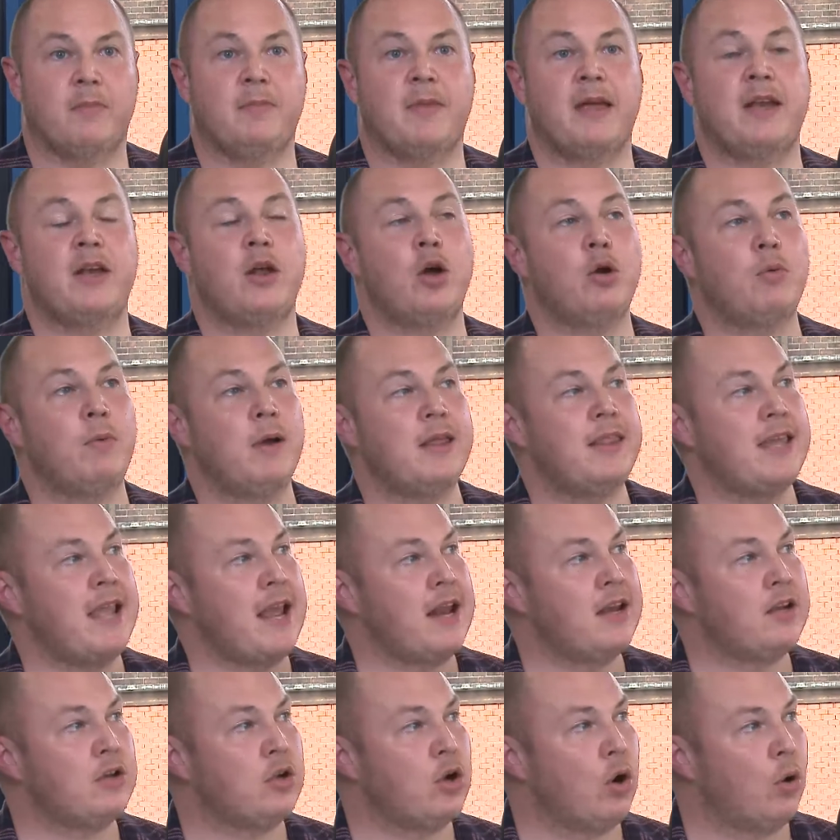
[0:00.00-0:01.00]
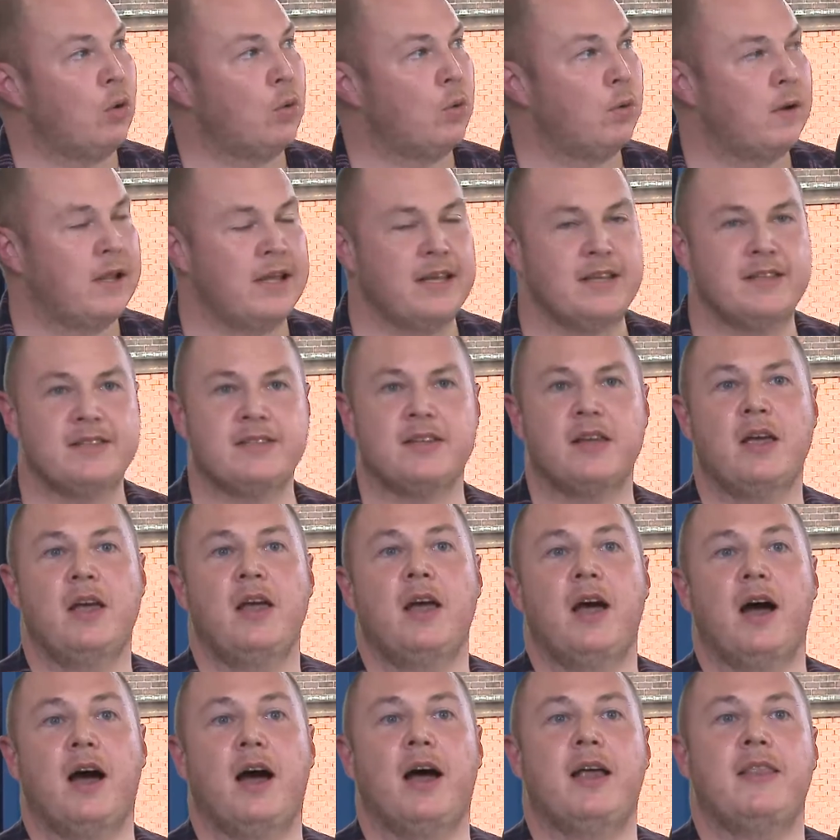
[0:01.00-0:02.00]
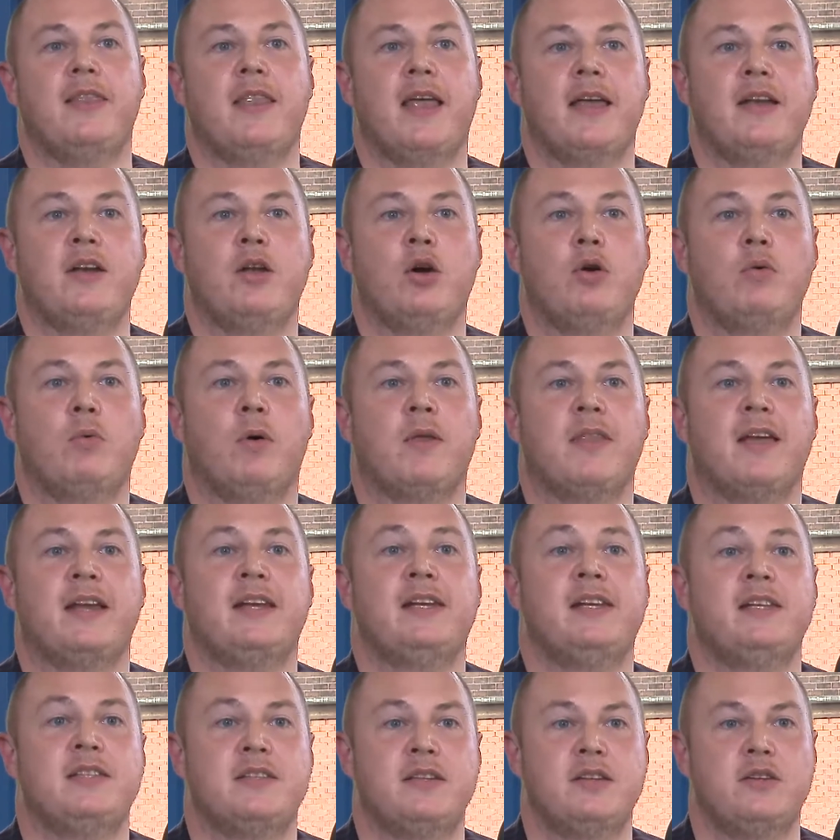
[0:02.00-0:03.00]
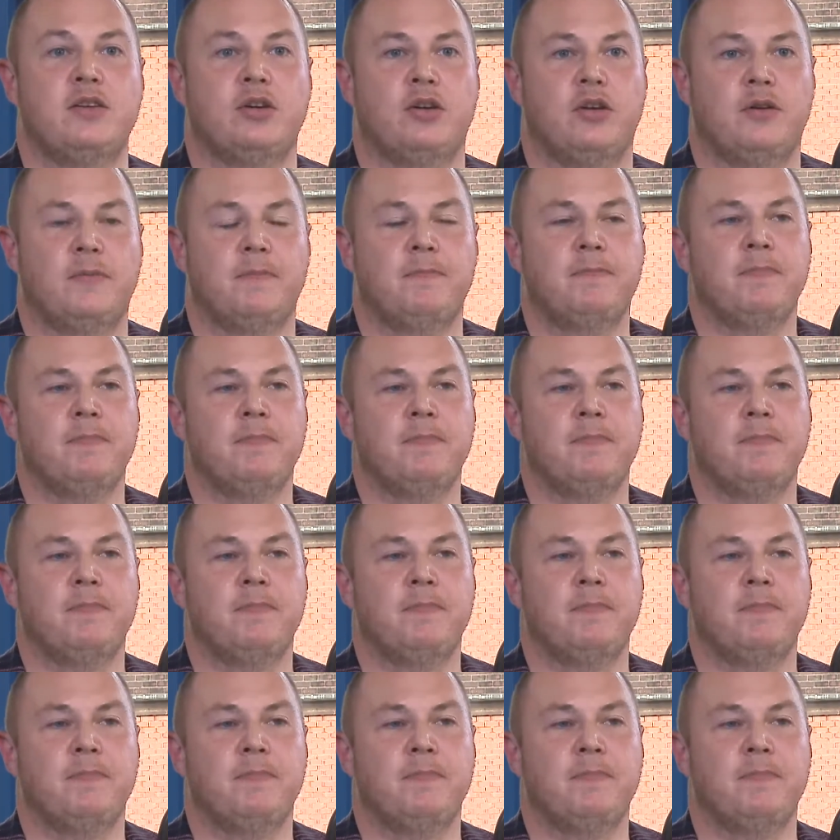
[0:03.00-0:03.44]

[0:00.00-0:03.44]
they know where the end goal is, and they know what they need to do.